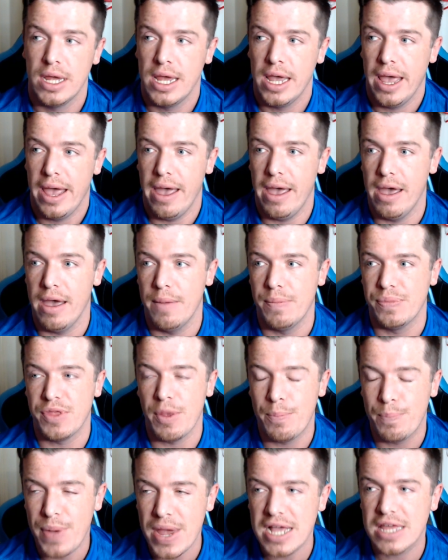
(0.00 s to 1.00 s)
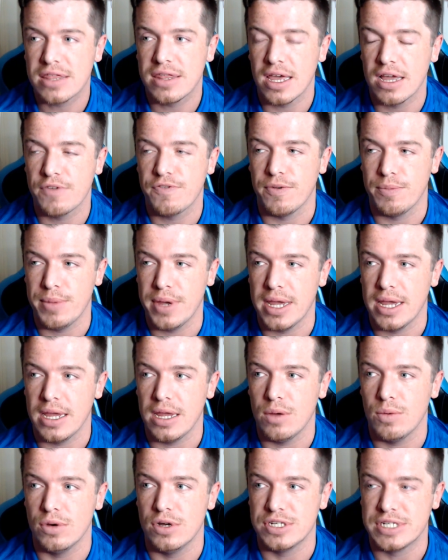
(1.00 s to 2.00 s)
Uh, the big thing for me
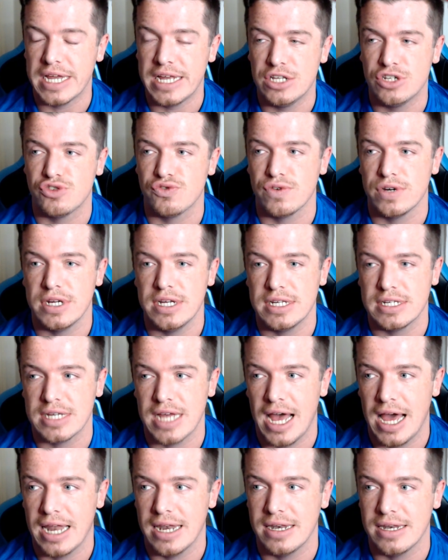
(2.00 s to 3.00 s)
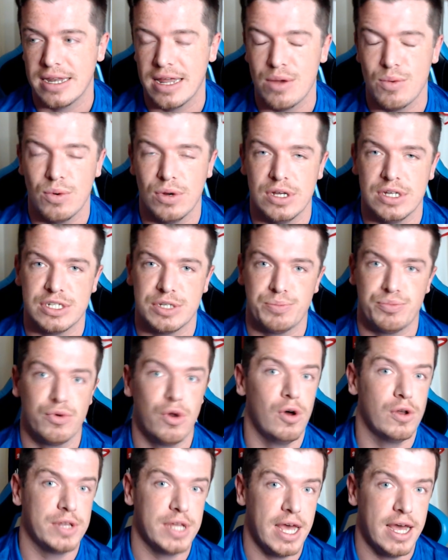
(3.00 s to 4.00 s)
was injuries and it was
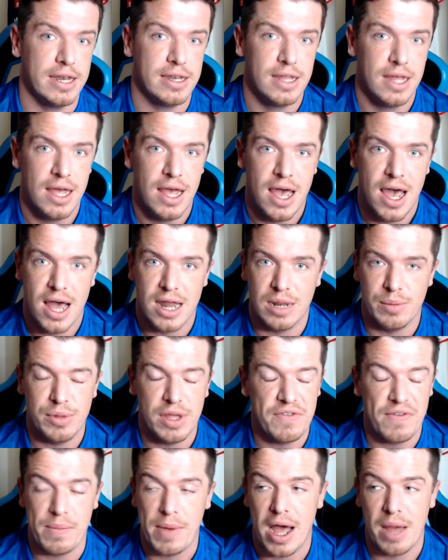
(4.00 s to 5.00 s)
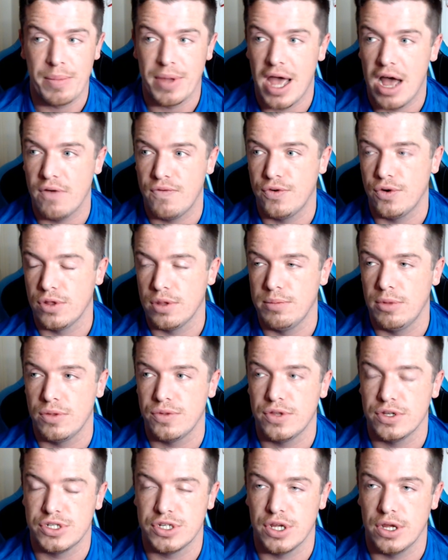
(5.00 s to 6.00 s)
Broadhead. And I believe he might be out for another month or
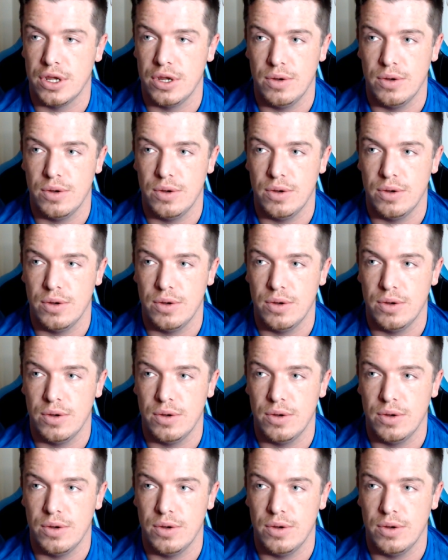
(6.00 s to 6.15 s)
two.